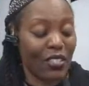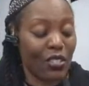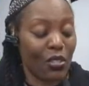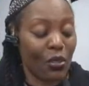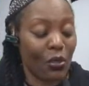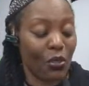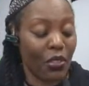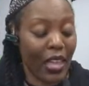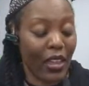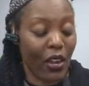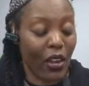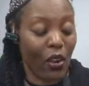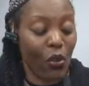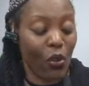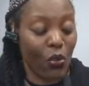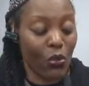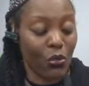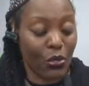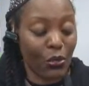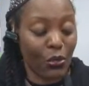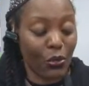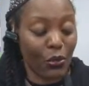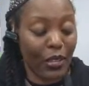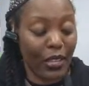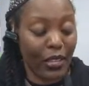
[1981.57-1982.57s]
So that
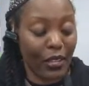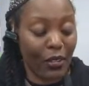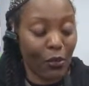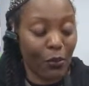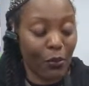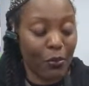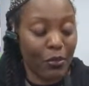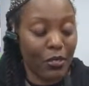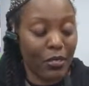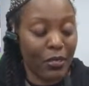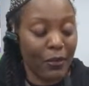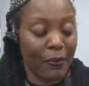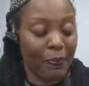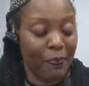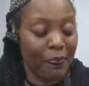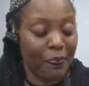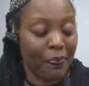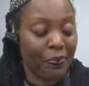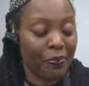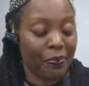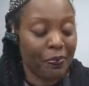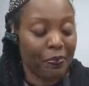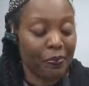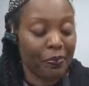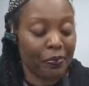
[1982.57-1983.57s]
also helps.
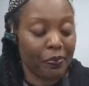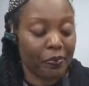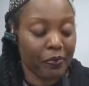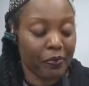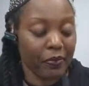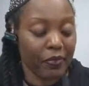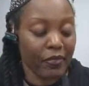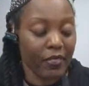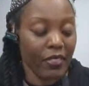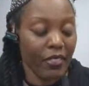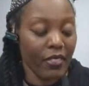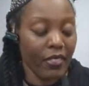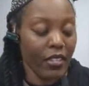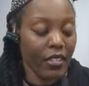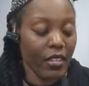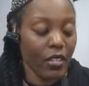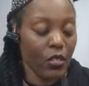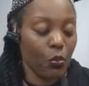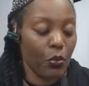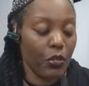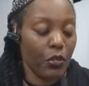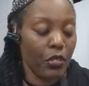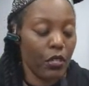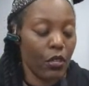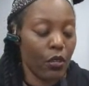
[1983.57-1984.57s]

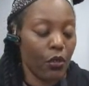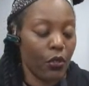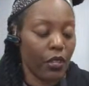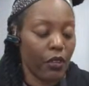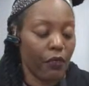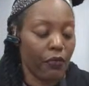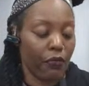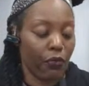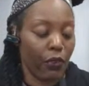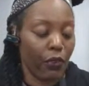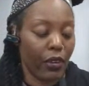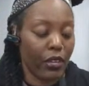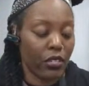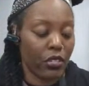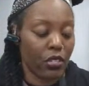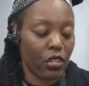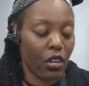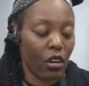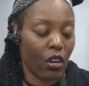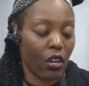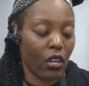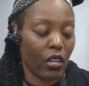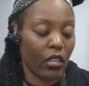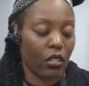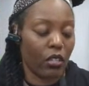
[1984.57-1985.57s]
Because we know that fresh
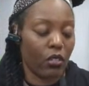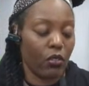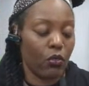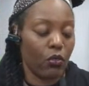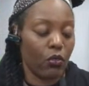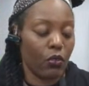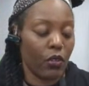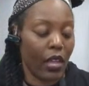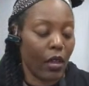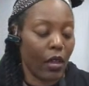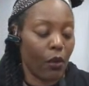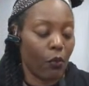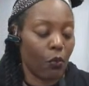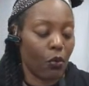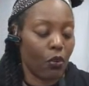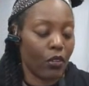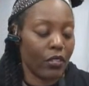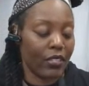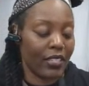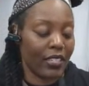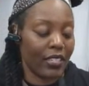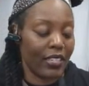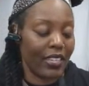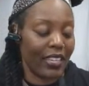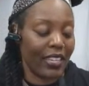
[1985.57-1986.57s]
garlic, you do not
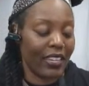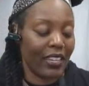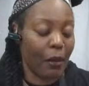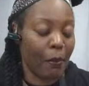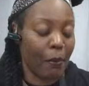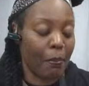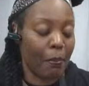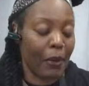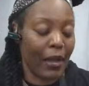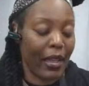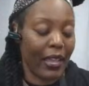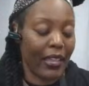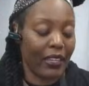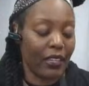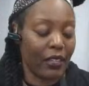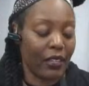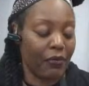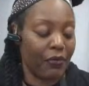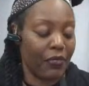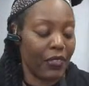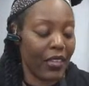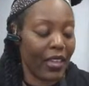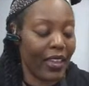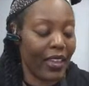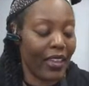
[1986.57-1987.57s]
want to get a bite
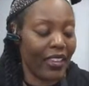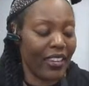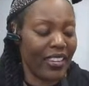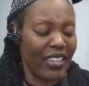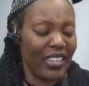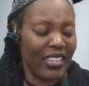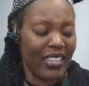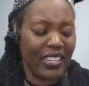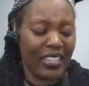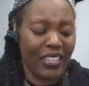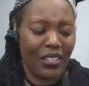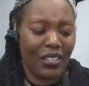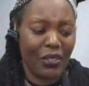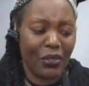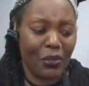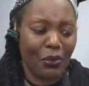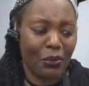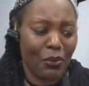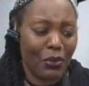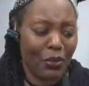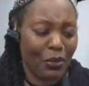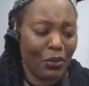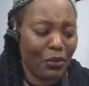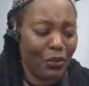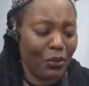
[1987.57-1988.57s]
of that.
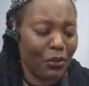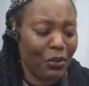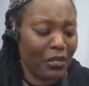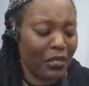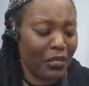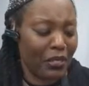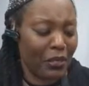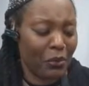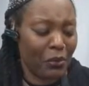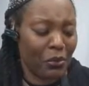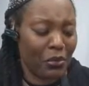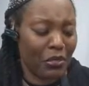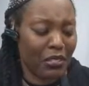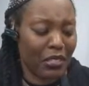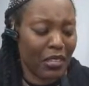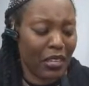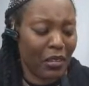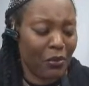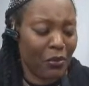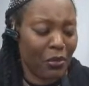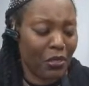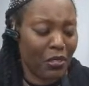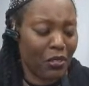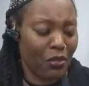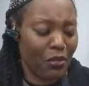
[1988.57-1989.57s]
Whew, it will stay
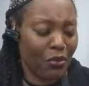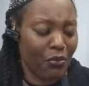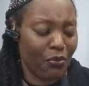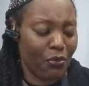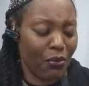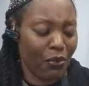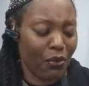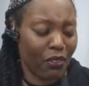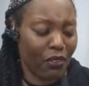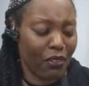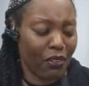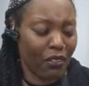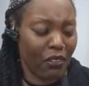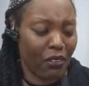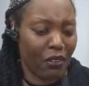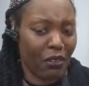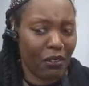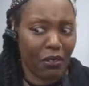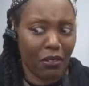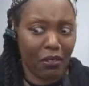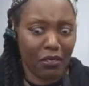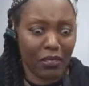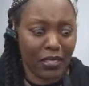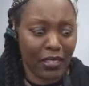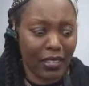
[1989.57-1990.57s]
with you for a
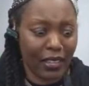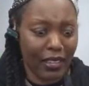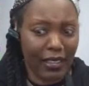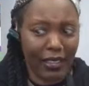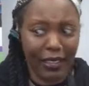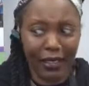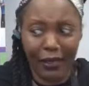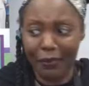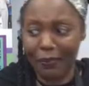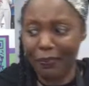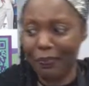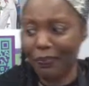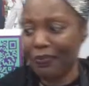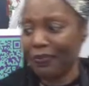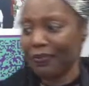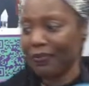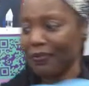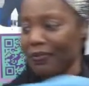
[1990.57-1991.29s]
long time.